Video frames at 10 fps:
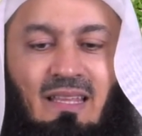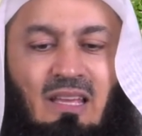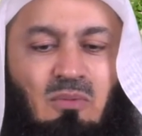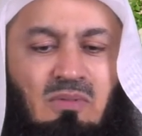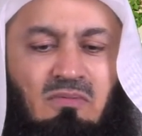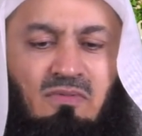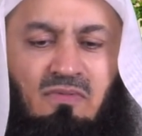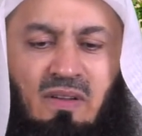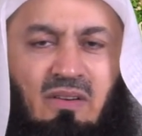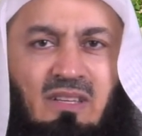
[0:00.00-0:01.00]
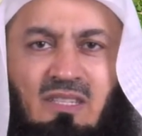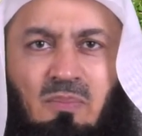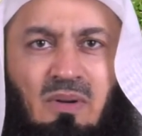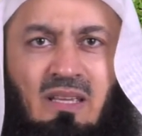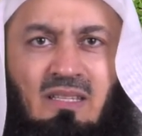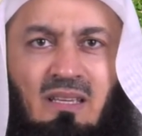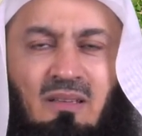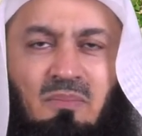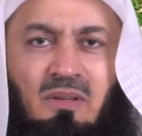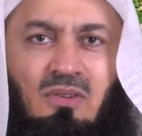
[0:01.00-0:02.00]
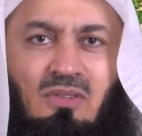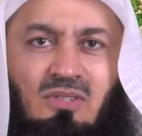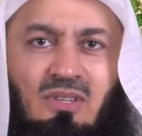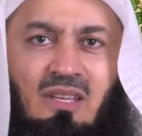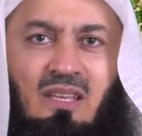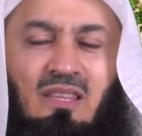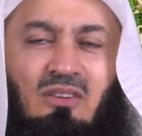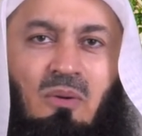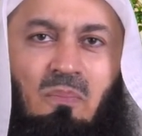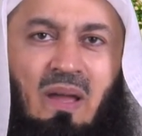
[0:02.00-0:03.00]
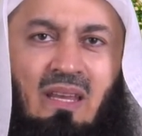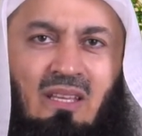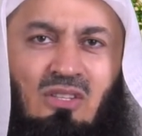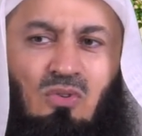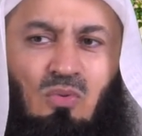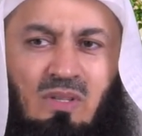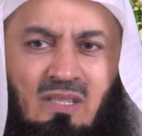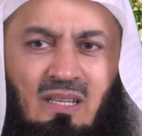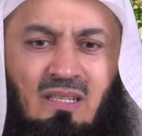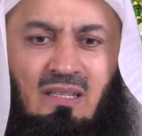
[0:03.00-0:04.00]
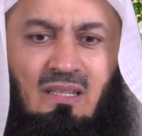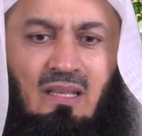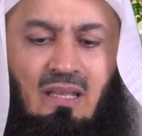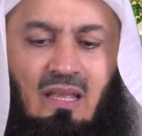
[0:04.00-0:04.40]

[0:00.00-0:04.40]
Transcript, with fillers: That was very surprising because the companions who were seated,